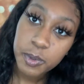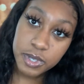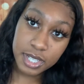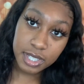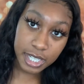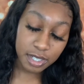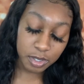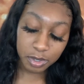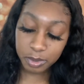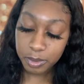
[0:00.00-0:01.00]
which is lace
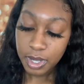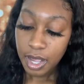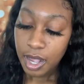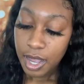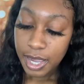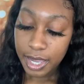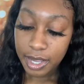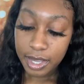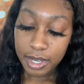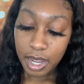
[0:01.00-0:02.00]
glue,
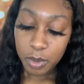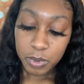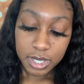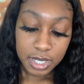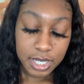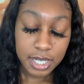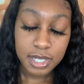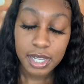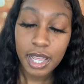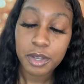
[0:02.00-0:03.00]
and I wanted to
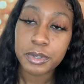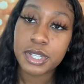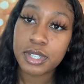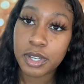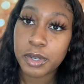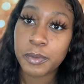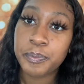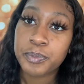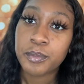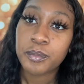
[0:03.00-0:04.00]
test it out. So
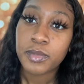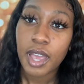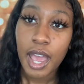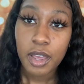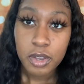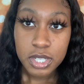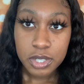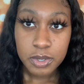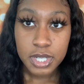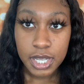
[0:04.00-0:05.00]
I
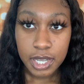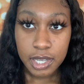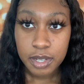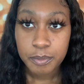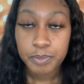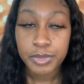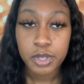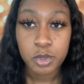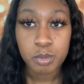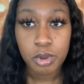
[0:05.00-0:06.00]
also did the
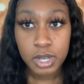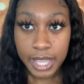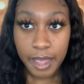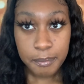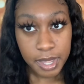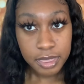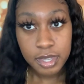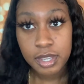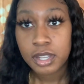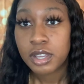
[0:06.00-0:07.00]
new bald cap
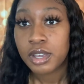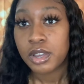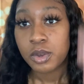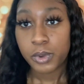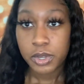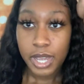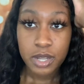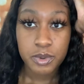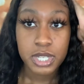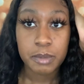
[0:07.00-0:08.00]
method, where you
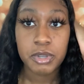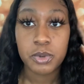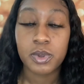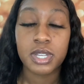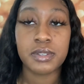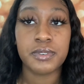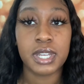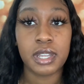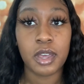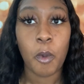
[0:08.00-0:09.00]
guys will see me doing this
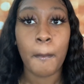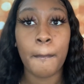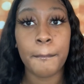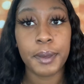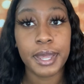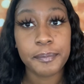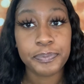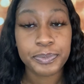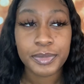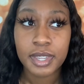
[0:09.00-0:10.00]
video, but
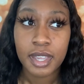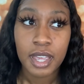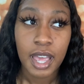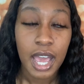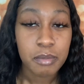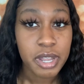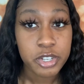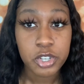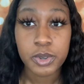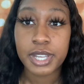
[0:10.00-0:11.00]
I'm not
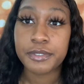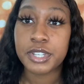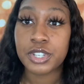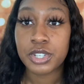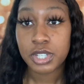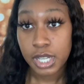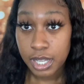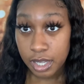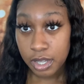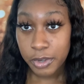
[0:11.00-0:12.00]
sure if
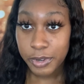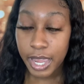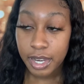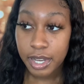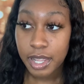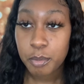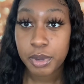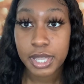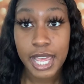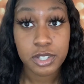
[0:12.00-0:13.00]
she created it,
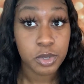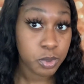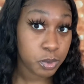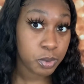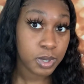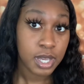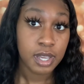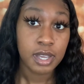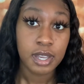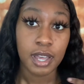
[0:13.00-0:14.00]
but that's who
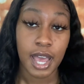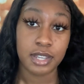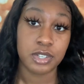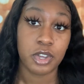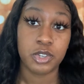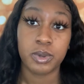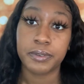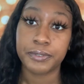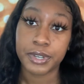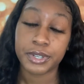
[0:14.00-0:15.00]
I saw do it
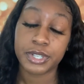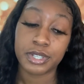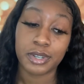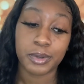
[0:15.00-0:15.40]
first, so